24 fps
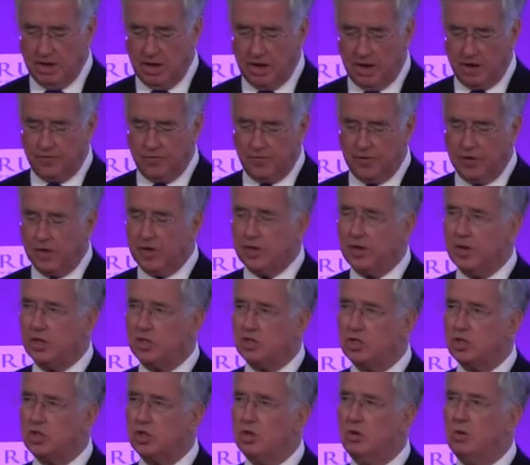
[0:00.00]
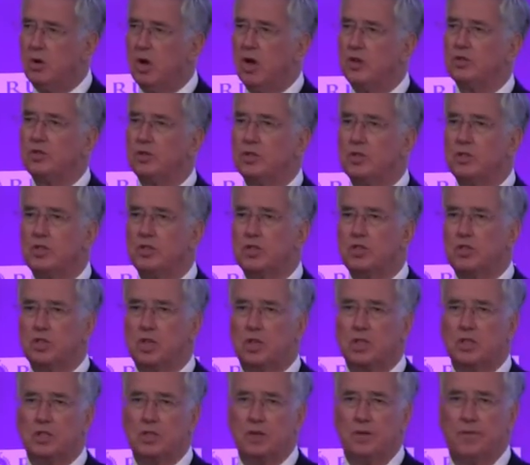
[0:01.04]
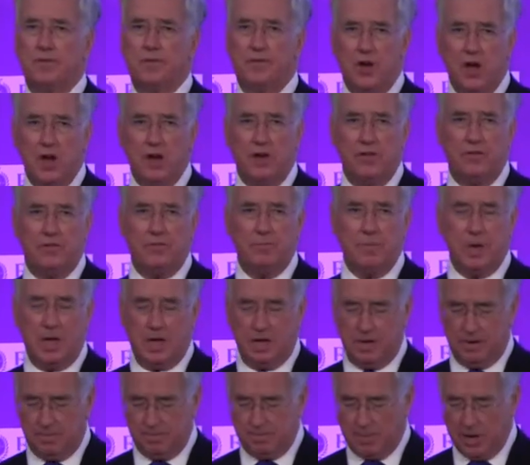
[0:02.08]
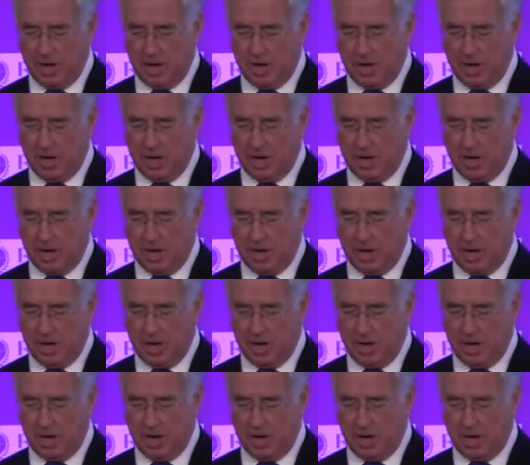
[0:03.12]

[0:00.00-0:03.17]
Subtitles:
a further £265 million